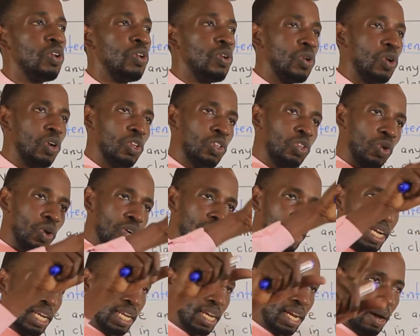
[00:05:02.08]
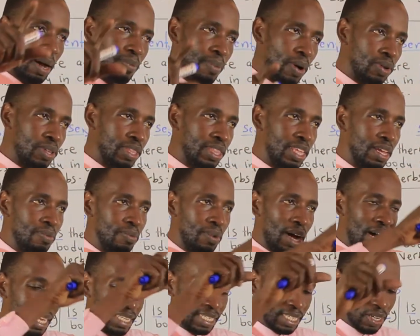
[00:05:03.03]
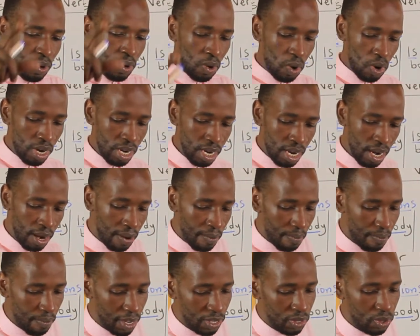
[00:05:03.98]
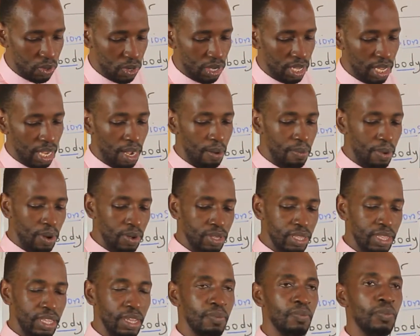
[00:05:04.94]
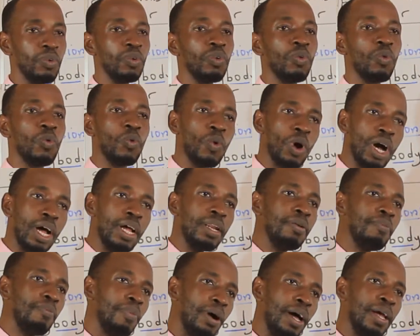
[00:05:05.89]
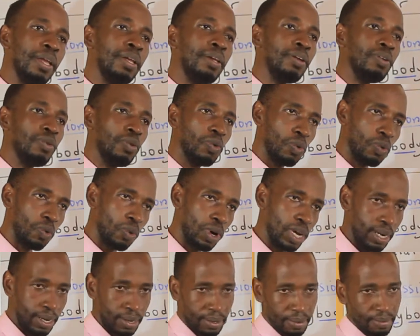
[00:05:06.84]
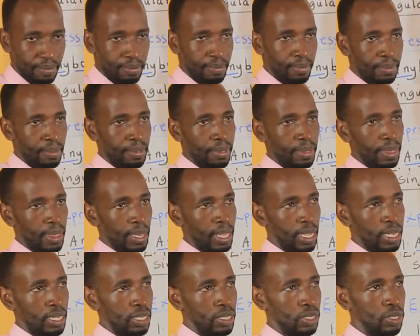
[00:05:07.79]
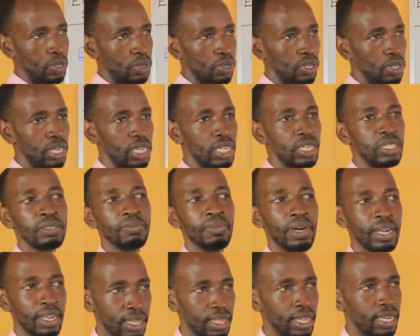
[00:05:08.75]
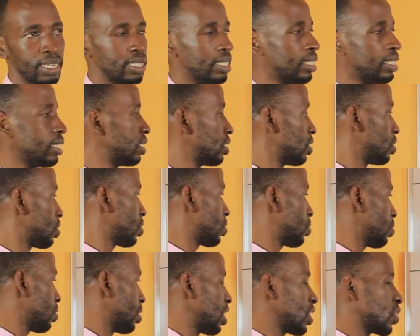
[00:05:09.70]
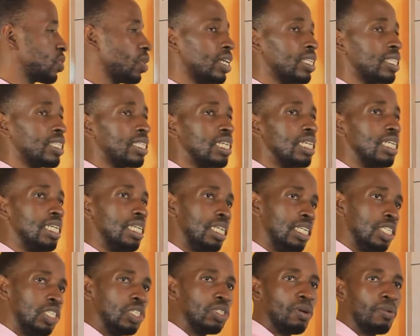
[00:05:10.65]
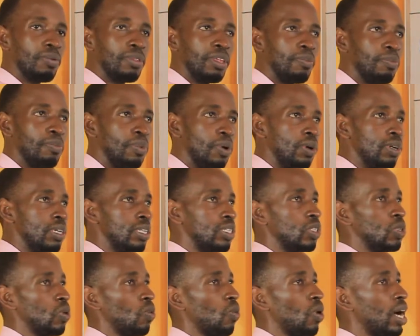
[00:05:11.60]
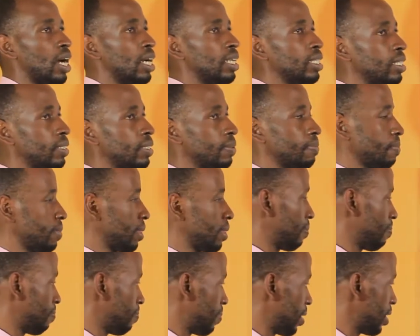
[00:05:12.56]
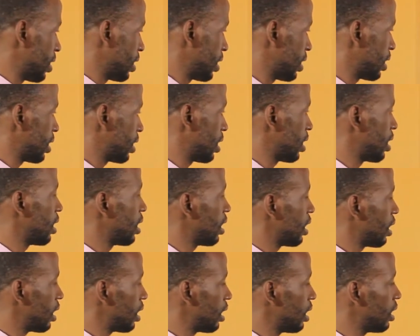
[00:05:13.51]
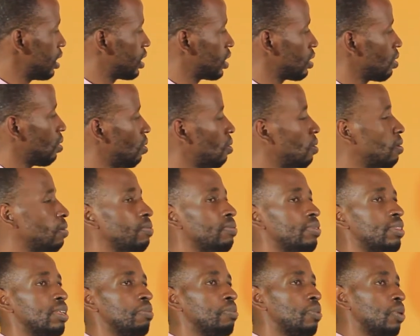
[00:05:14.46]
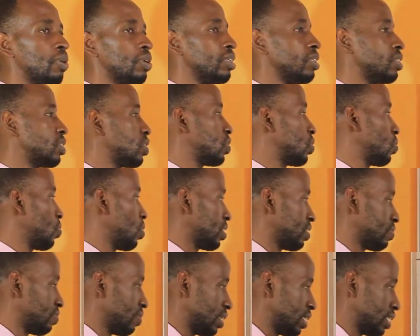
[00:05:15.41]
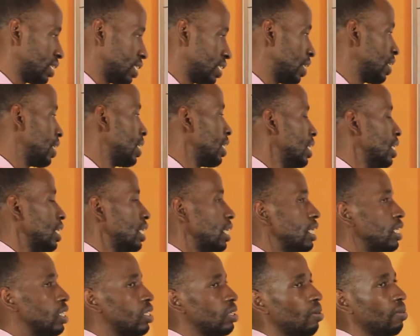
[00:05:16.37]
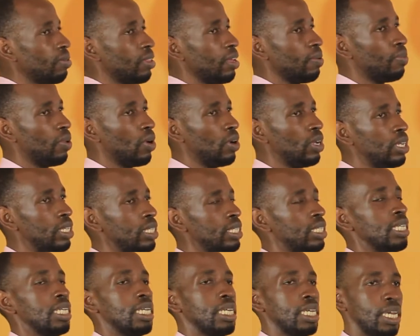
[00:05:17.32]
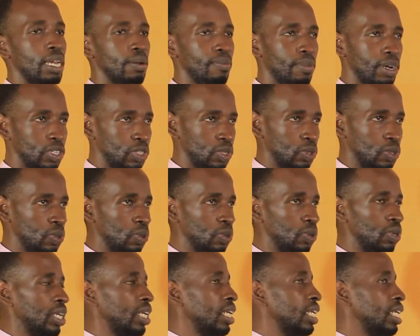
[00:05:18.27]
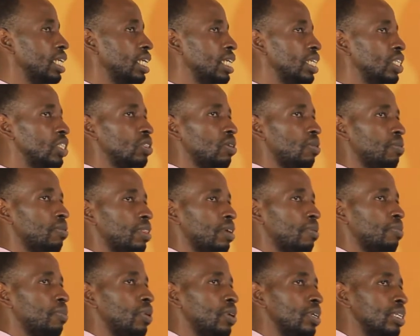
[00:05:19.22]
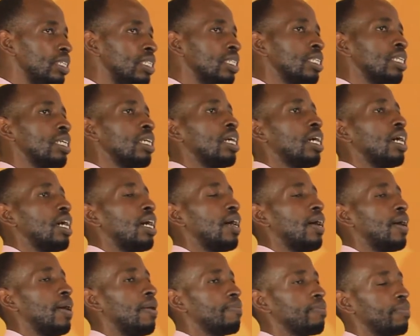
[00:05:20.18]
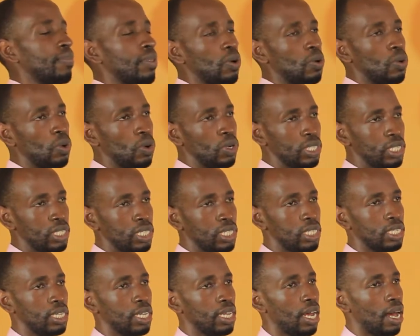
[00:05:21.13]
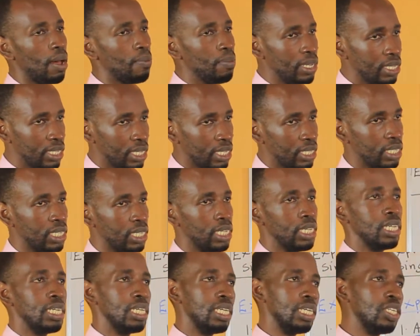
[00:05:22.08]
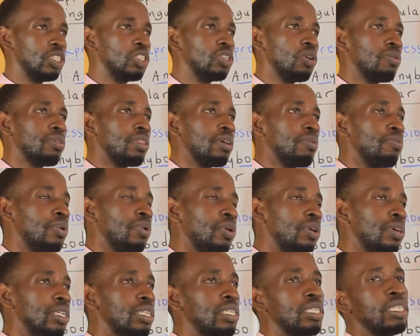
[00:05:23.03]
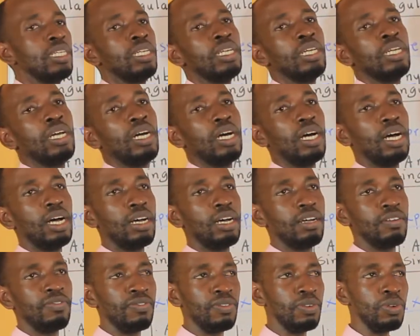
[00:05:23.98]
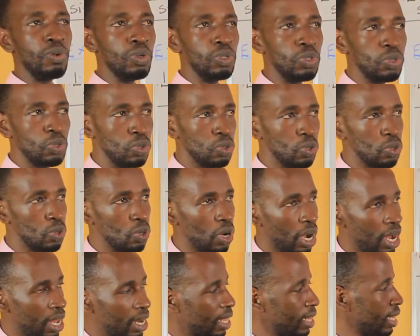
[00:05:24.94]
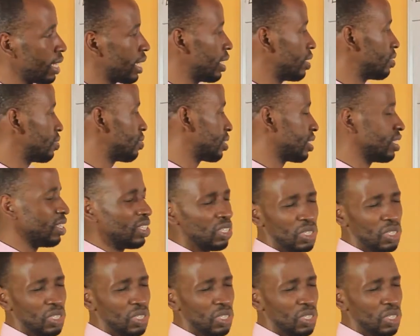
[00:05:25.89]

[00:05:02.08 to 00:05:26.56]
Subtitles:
Not talking about them as a whole, but talking about them one by one. So you need to mark that. So that's why I say each of the boys was punished. Each of the boys was punished. Each of the boys came at school. Each of the boys got a message. Each of the boys flew to another country.